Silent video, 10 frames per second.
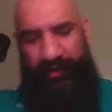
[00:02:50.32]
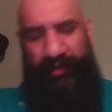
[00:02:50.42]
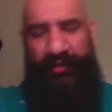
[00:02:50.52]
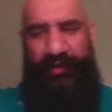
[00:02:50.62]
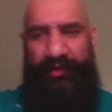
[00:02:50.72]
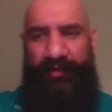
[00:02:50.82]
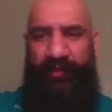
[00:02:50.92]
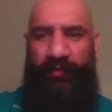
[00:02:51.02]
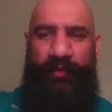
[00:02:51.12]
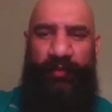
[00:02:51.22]

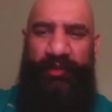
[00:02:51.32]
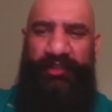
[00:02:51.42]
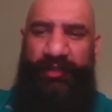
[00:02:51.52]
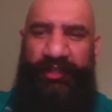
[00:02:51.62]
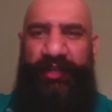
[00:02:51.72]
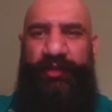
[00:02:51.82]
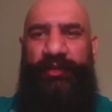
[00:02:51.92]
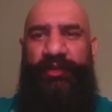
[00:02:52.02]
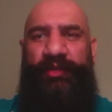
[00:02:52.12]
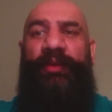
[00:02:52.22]
And what's your take
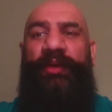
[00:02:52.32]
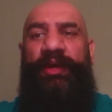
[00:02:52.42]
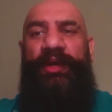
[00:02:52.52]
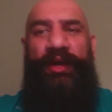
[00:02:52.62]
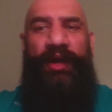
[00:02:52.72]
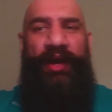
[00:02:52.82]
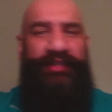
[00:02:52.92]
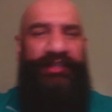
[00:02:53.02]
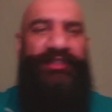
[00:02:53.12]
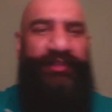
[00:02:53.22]
on
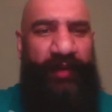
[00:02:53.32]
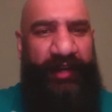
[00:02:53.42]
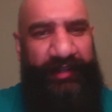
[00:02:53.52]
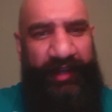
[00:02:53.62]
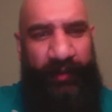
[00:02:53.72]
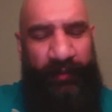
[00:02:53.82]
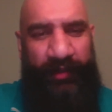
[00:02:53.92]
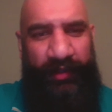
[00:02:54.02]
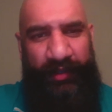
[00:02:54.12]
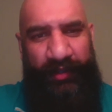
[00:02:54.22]
artists right now,
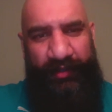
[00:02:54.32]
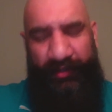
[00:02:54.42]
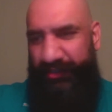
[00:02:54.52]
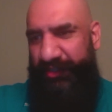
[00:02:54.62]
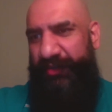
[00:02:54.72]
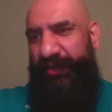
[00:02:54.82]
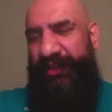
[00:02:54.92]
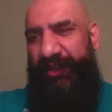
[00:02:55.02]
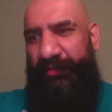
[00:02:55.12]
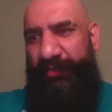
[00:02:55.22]
considering
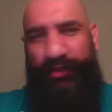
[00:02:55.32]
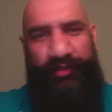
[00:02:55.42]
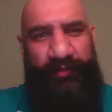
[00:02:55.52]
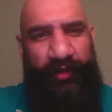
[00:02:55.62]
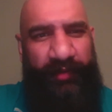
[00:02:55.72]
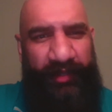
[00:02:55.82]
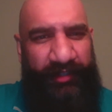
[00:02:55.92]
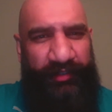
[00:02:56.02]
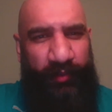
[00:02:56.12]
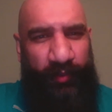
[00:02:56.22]
that because of COVID
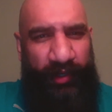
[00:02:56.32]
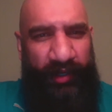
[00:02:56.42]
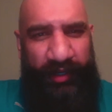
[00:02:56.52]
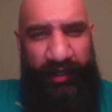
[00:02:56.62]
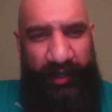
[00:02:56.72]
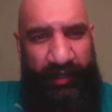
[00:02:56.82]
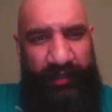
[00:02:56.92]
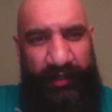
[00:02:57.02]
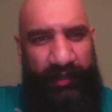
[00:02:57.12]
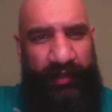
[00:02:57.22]
there's no work and
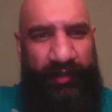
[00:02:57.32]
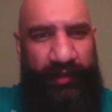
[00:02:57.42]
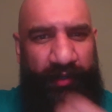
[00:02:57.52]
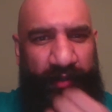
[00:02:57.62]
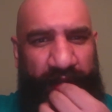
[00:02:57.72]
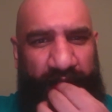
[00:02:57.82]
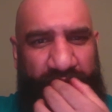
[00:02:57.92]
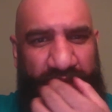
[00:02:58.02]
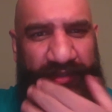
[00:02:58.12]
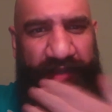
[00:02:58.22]

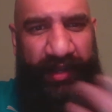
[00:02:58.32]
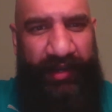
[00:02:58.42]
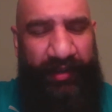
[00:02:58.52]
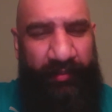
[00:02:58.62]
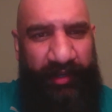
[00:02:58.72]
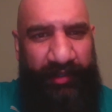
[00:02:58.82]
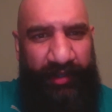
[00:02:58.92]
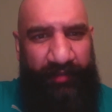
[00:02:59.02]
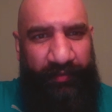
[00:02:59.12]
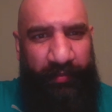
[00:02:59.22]
things are getting a bit
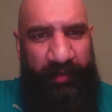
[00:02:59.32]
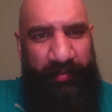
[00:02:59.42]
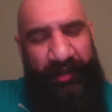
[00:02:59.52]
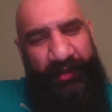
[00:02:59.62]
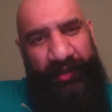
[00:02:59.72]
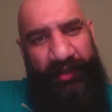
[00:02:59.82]
tough for people out there?